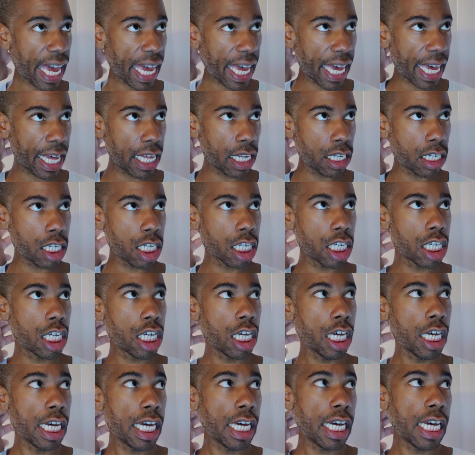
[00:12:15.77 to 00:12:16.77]
And
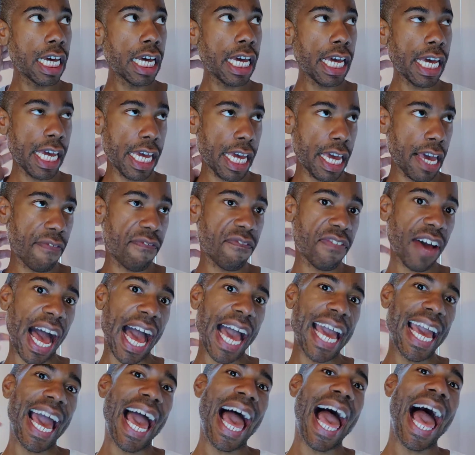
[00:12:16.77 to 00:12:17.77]
if
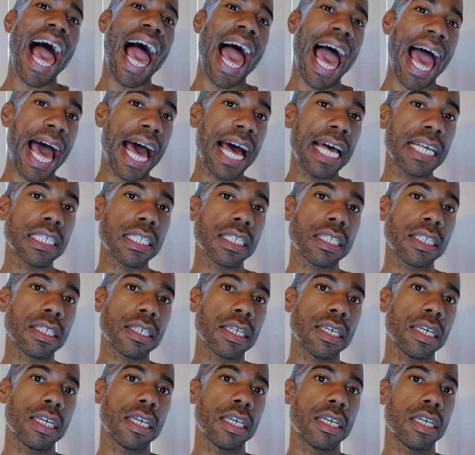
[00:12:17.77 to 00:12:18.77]
I
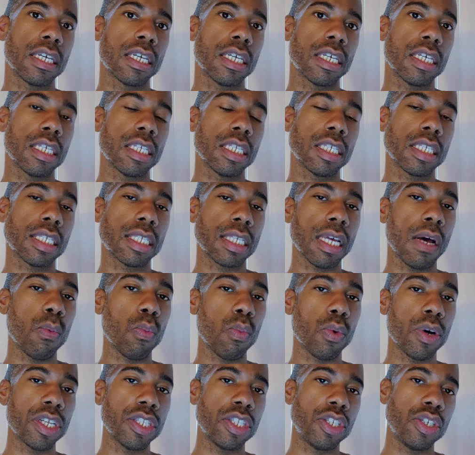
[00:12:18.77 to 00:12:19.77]
ask,
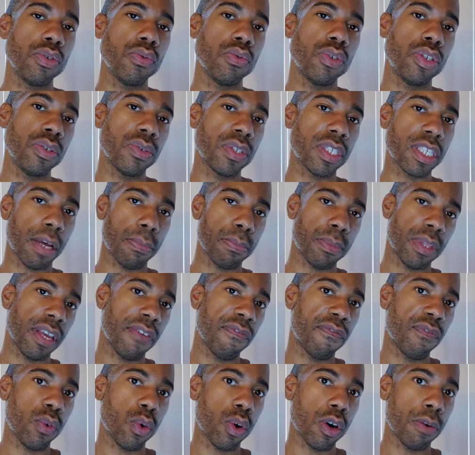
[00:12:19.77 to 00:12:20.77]
someone to do
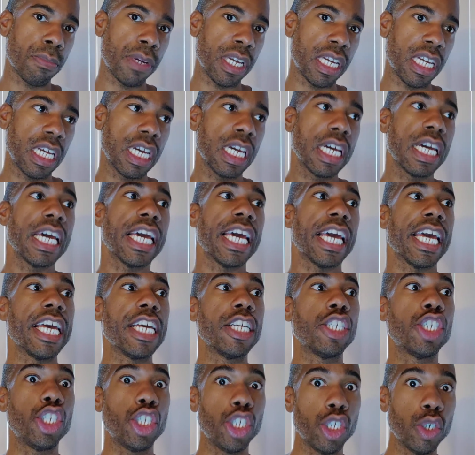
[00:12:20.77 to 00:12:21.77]
something for me,
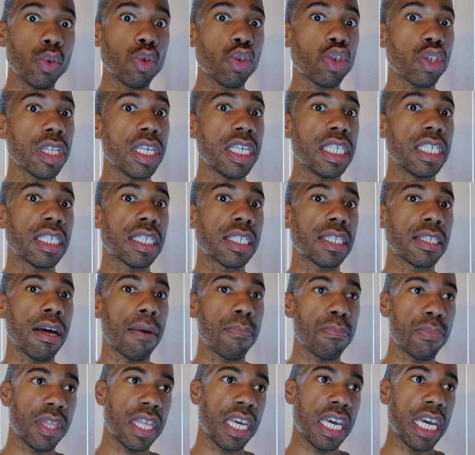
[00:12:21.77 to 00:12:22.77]
it's usually
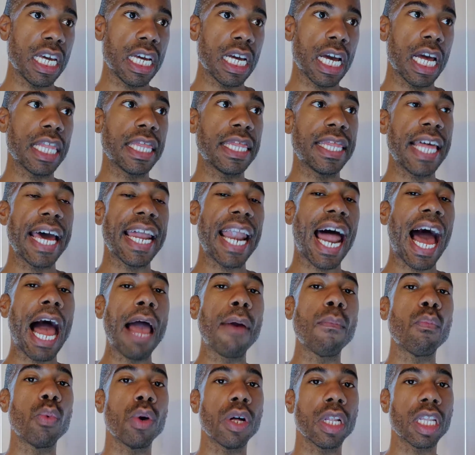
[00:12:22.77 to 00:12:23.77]
something that
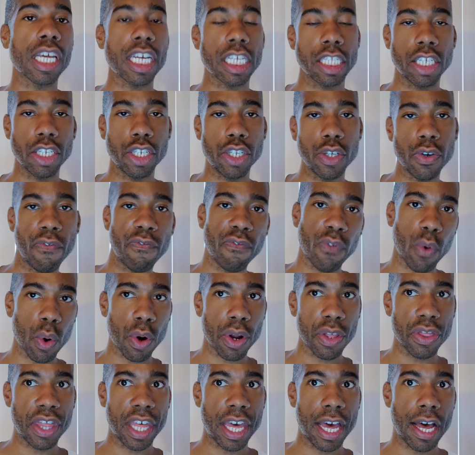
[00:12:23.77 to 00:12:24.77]
I'm willing to do
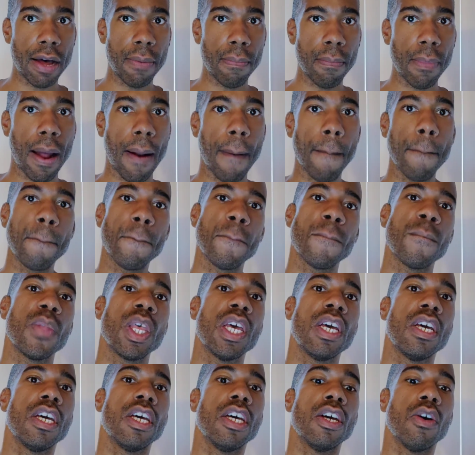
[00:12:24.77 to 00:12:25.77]
for them.
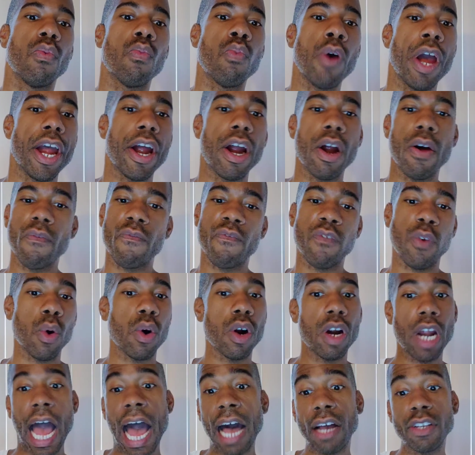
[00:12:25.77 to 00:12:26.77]
Where,
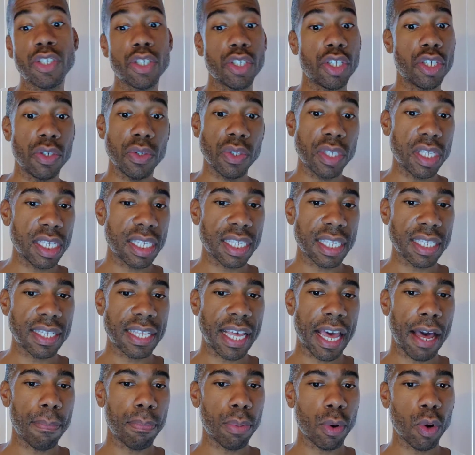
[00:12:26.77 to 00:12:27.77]
for, I'll just use this
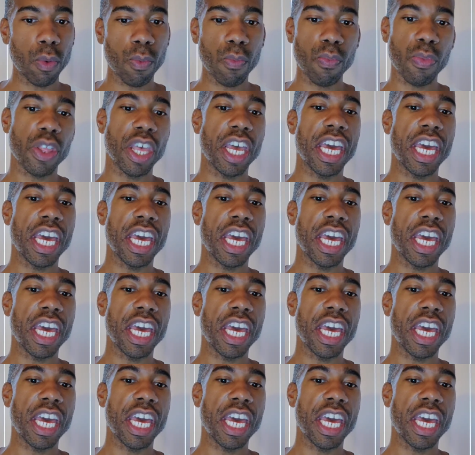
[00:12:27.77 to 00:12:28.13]
example.